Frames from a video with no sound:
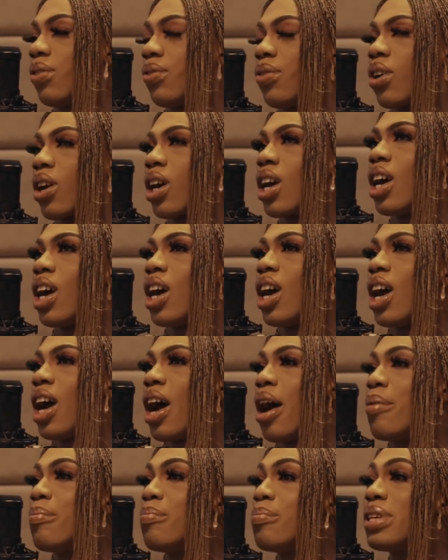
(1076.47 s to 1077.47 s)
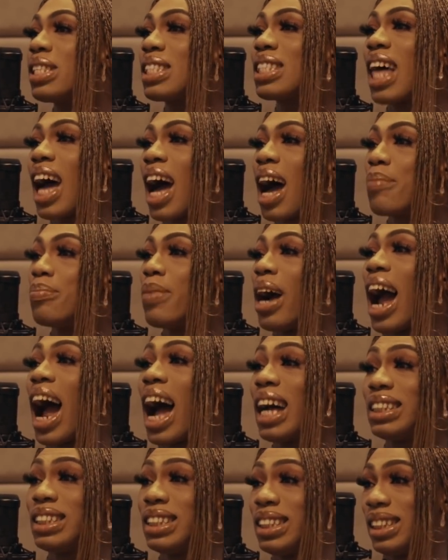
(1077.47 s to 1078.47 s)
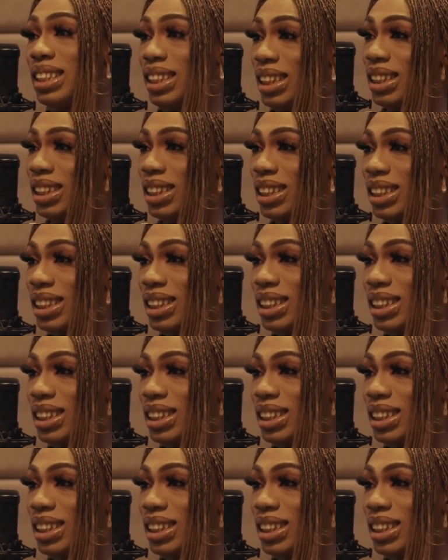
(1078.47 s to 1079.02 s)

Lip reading: fuck. My auntie